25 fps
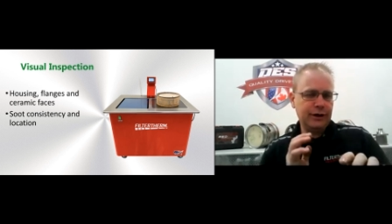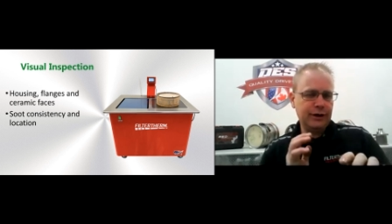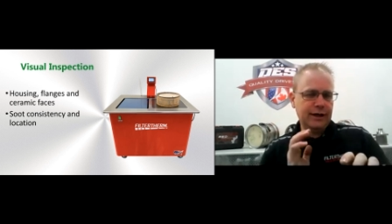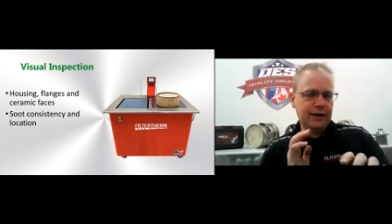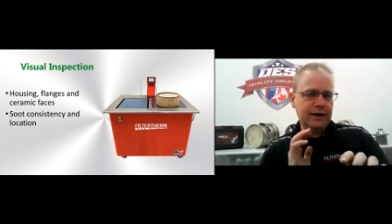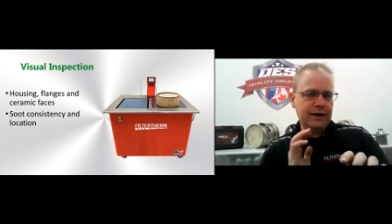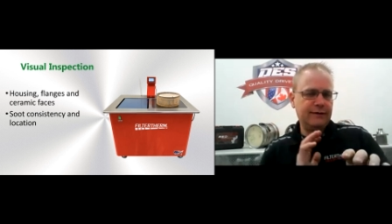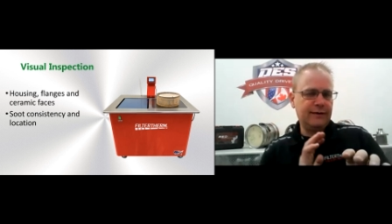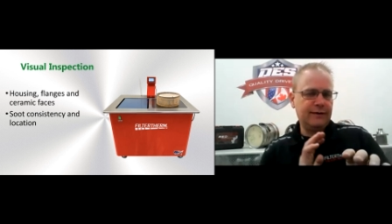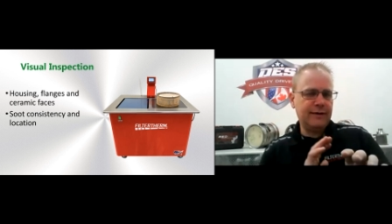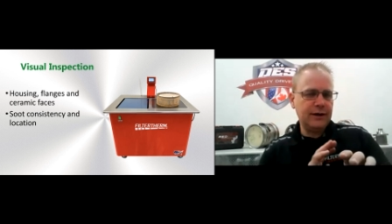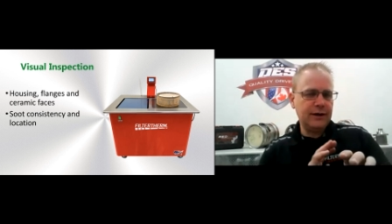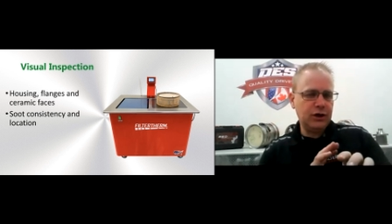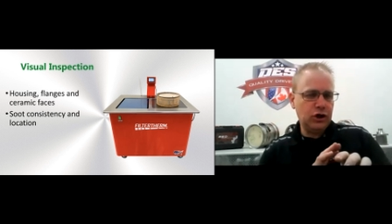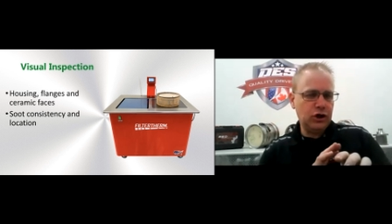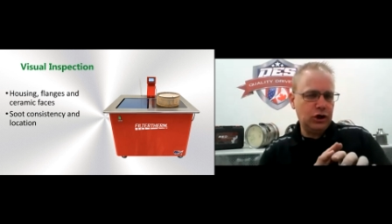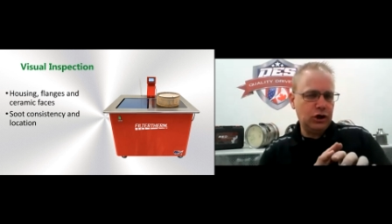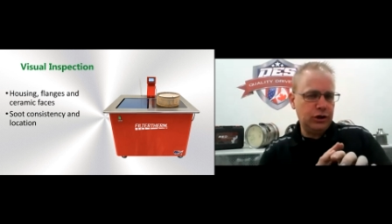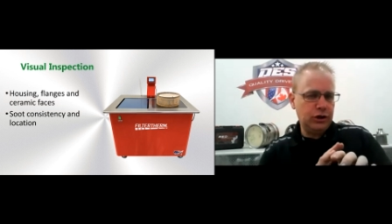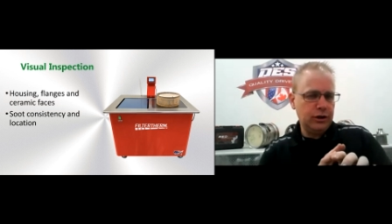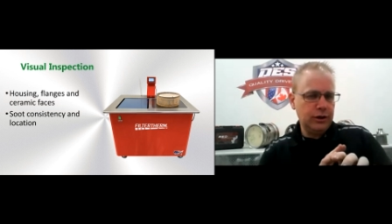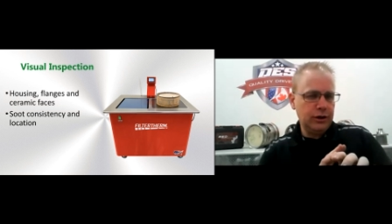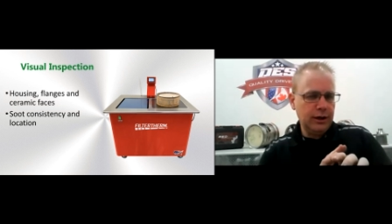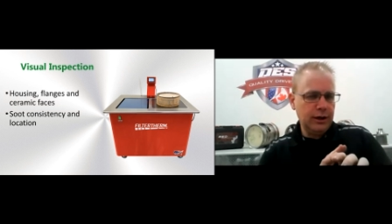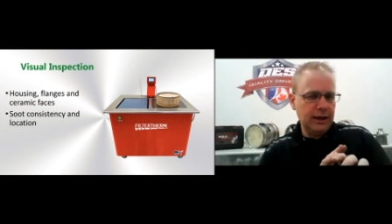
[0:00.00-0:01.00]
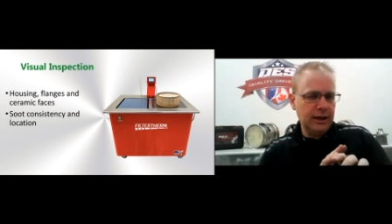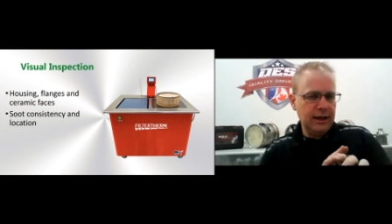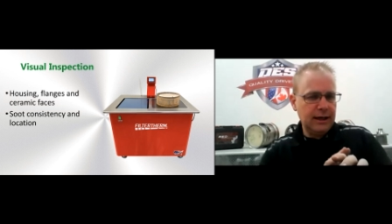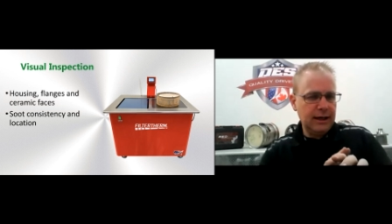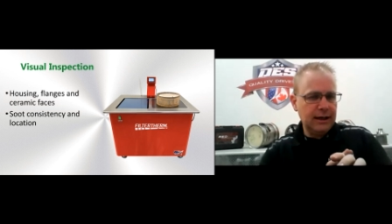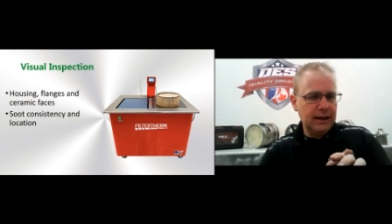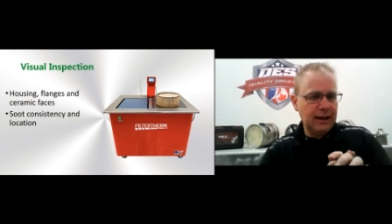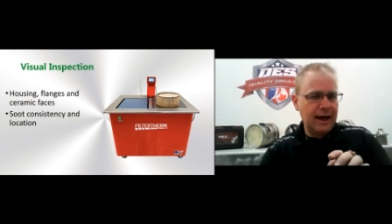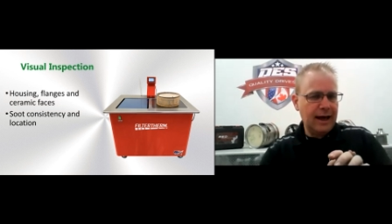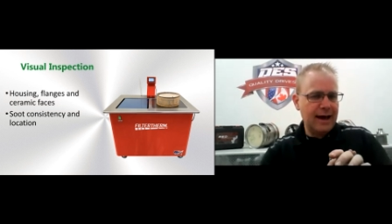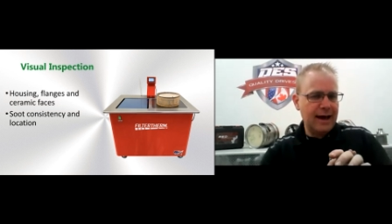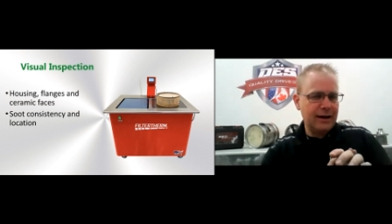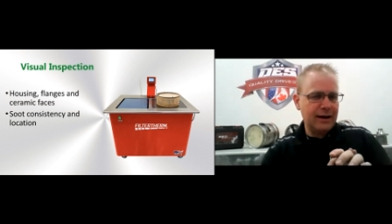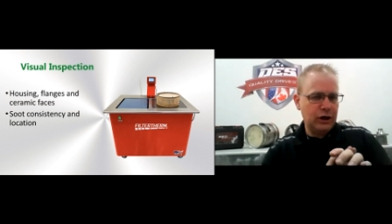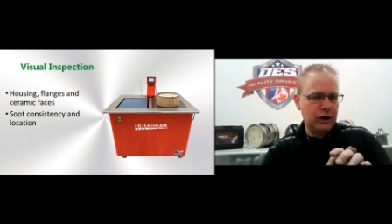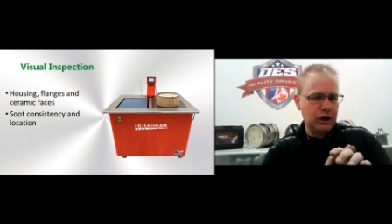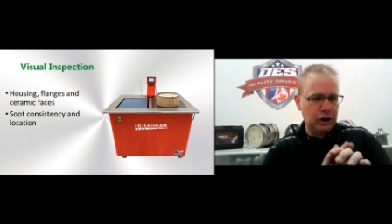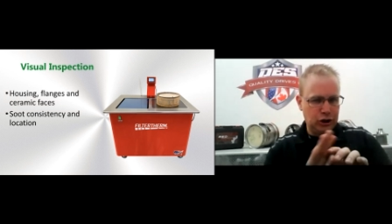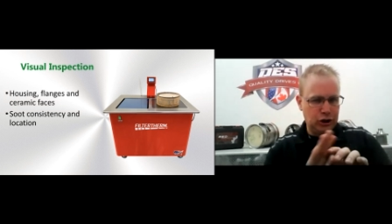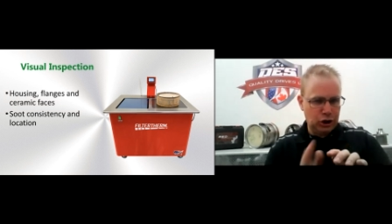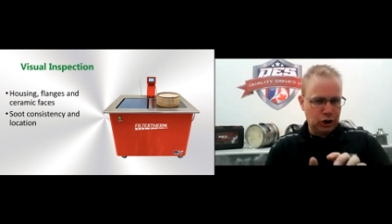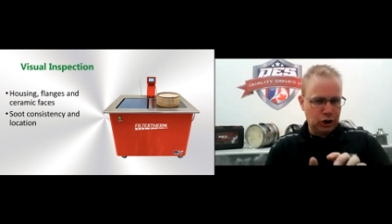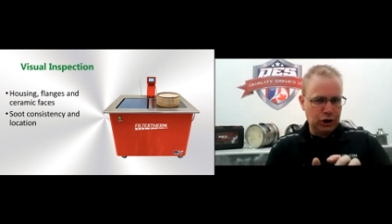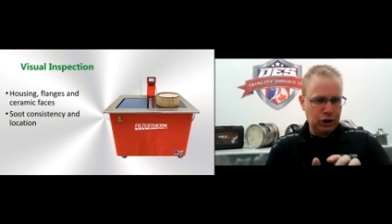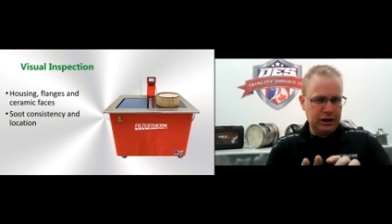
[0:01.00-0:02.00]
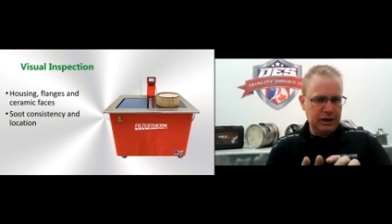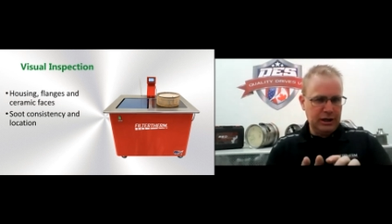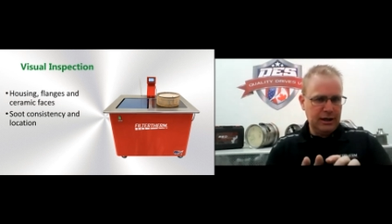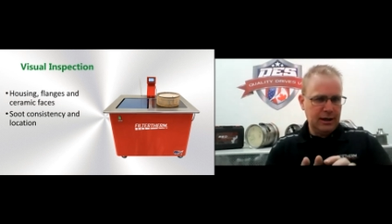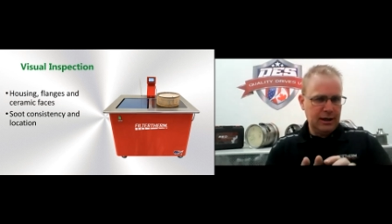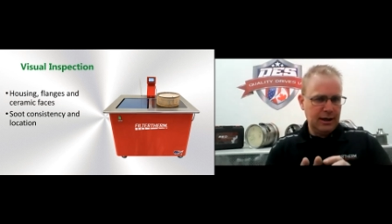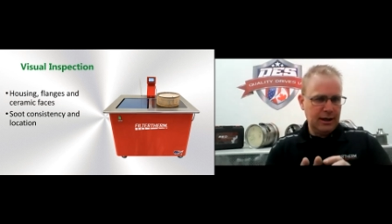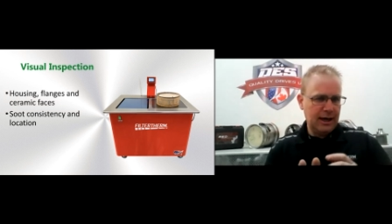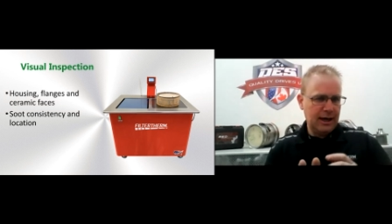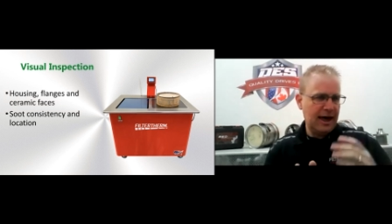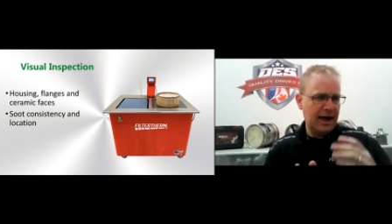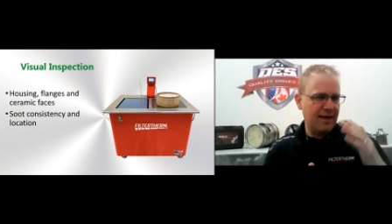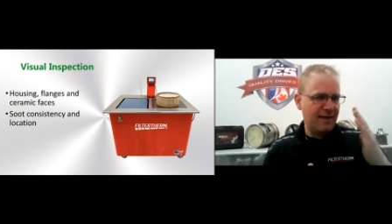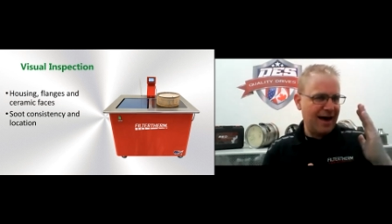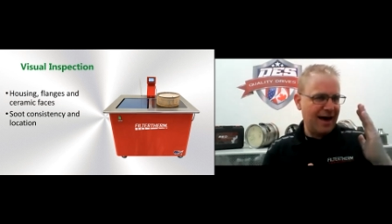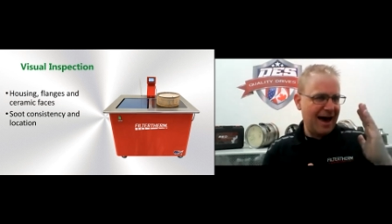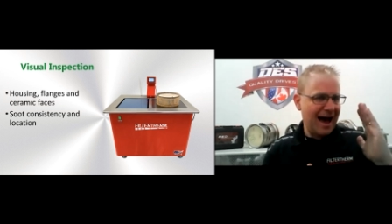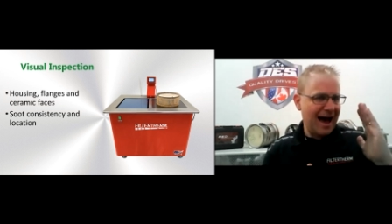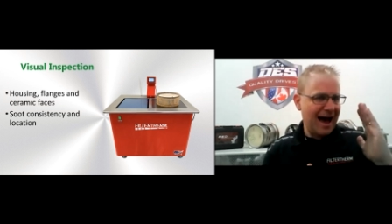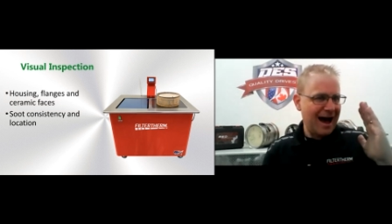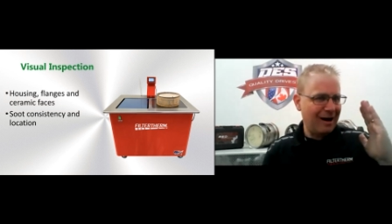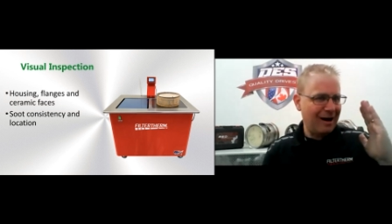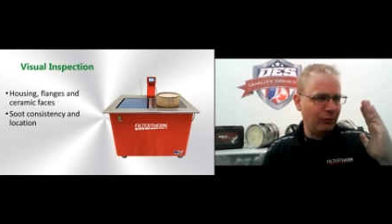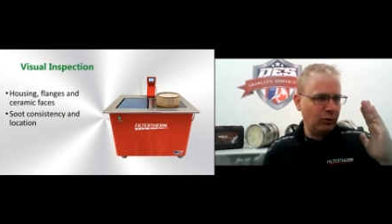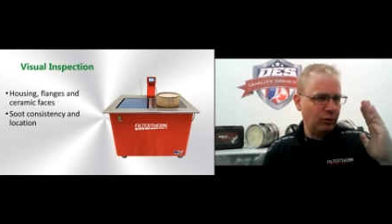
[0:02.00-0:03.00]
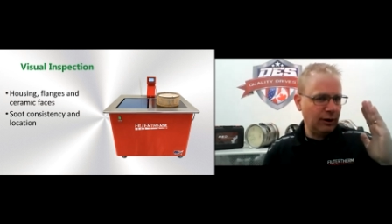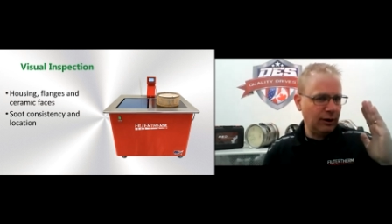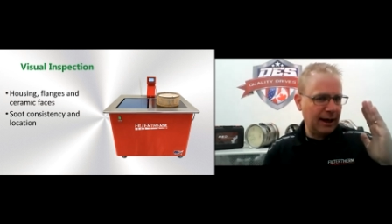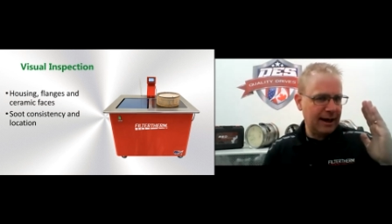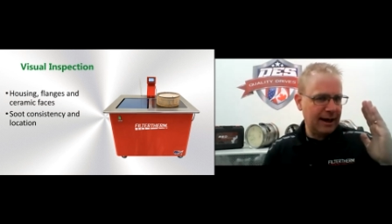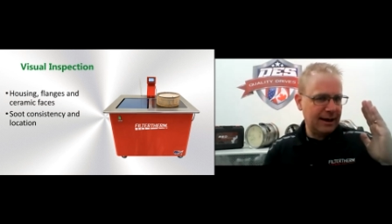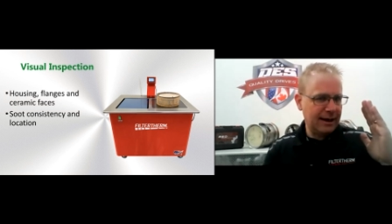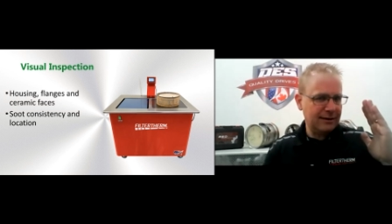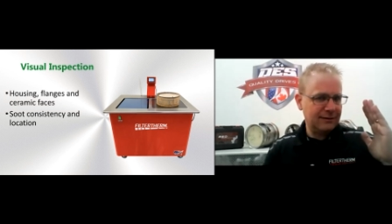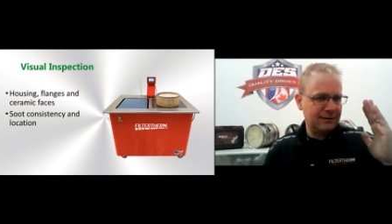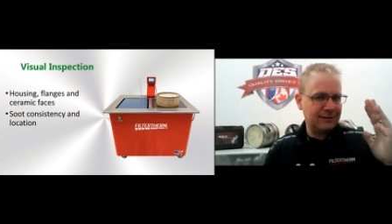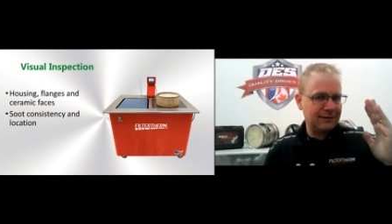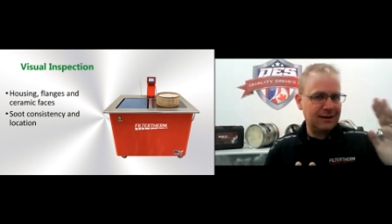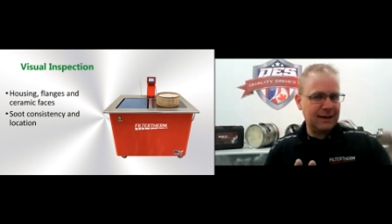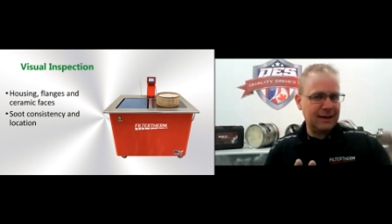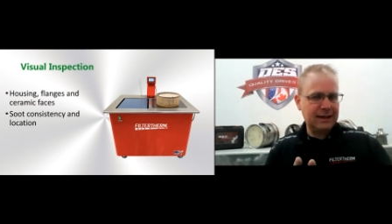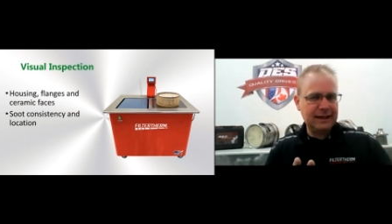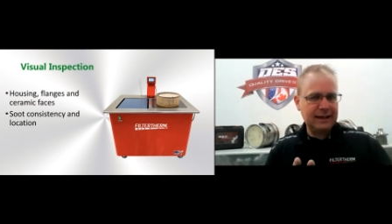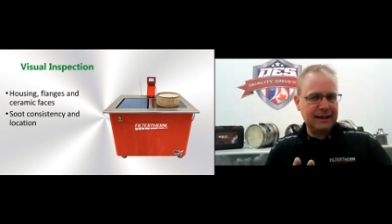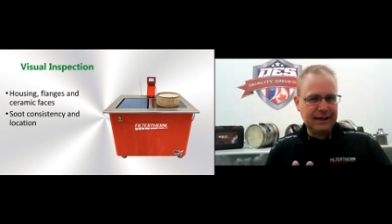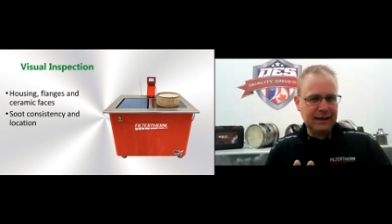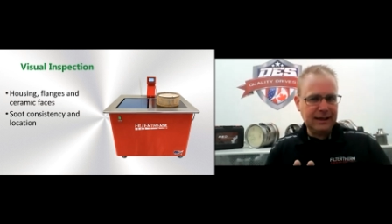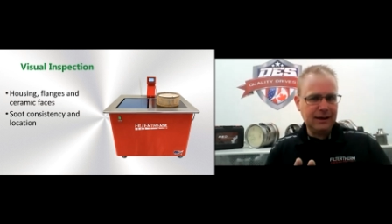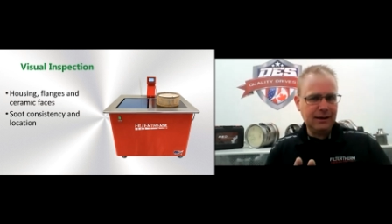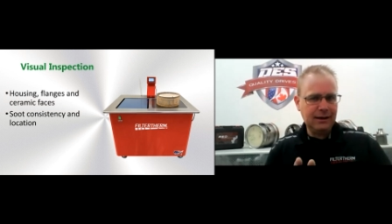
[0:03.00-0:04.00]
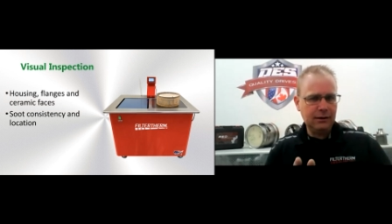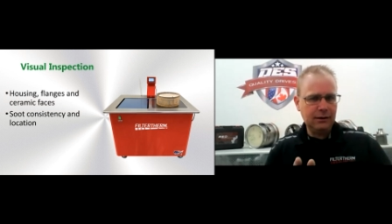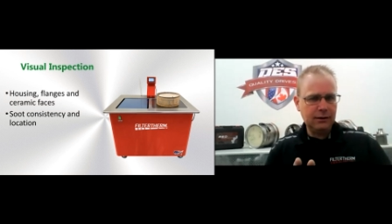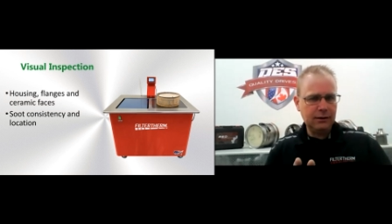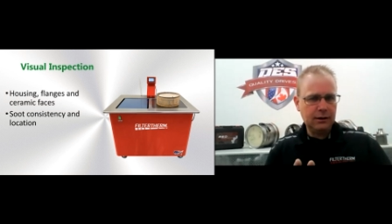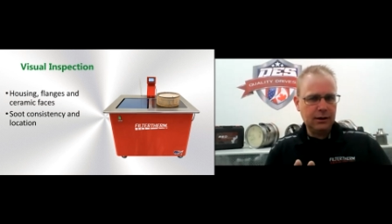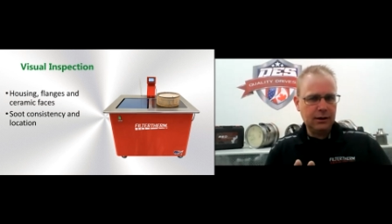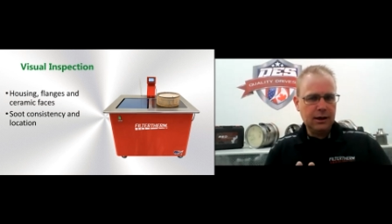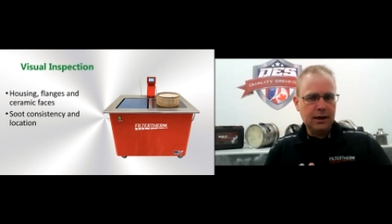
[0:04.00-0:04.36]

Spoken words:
Is the inlet dirty and the outlet is clean?